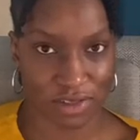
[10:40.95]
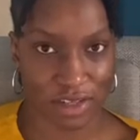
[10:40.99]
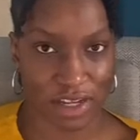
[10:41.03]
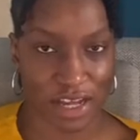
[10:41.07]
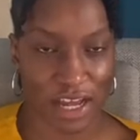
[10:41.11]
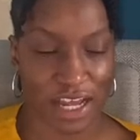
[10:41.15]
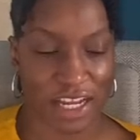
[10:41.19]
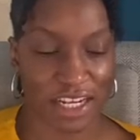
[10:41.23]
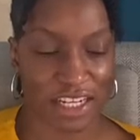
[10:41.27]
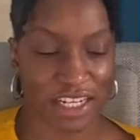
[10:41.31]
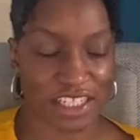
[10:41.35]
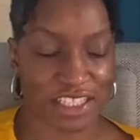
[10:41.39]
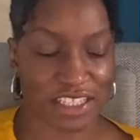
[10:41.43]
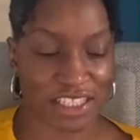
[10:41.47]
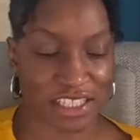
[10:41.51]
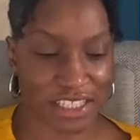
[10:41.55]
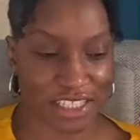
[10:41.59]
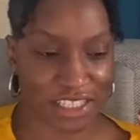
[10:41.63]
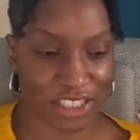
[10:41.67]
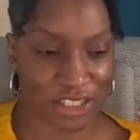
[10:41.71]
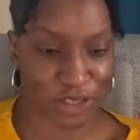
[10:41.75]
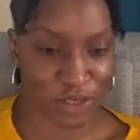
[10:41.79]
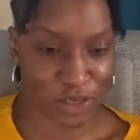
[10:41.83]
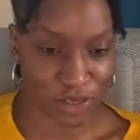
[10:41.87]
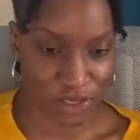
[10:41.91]
I literally
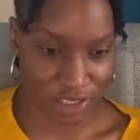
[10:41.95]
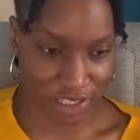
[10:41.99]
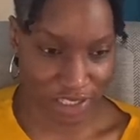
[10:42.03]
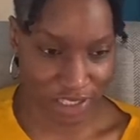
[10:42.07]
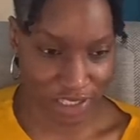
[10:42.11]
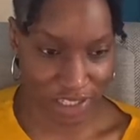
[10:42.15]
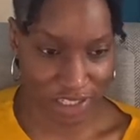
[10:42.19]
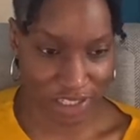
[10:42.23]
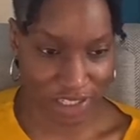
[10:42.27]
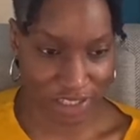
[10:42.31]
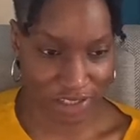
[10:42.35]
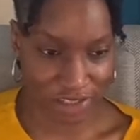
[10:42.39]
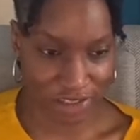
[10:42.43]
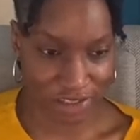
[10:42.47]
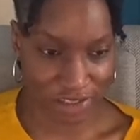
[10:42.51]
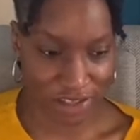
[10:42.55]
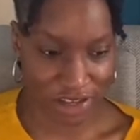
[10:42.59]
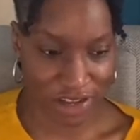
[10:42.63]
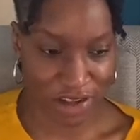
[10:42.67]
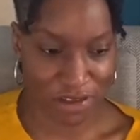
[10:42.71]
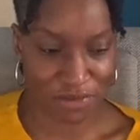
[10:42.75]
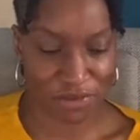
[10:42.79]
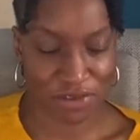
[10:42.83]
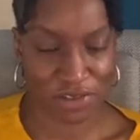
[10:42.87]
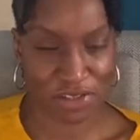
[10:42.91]
looked at it.
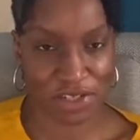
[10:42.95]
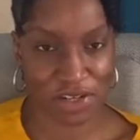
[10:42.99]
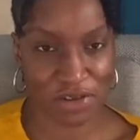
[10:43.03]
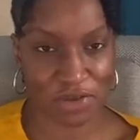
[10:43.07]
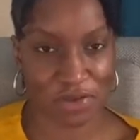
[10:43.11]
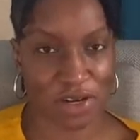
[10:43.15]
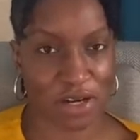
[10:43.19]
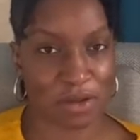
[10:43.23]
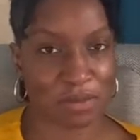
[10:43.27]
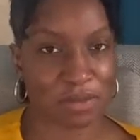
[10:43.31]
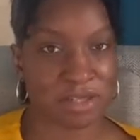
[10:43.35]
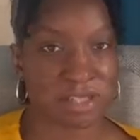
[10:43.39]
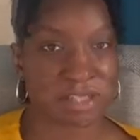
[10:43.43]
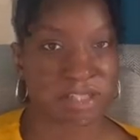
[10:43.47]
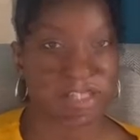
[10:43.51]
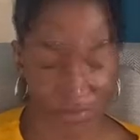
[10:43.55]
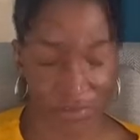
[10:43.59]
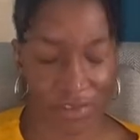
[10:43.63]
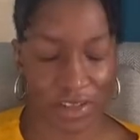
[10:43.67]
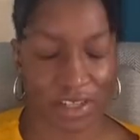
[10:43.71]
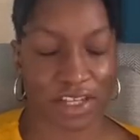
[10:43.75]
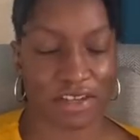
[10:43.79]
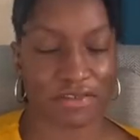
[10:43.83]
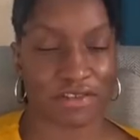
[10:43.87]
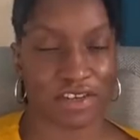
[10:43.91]
I thought, you know what, let me
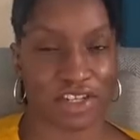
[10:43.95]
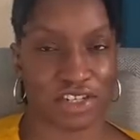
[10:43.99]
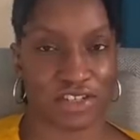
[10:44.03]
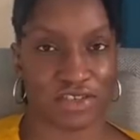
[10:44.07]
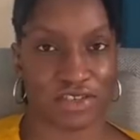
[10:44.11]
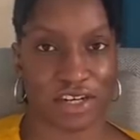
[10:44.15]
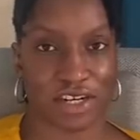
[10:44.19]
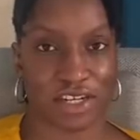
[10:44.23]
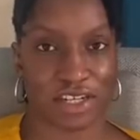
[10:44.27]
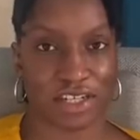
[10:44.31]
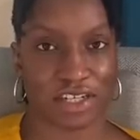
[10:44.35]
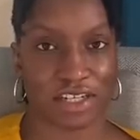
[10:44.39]
give it a try.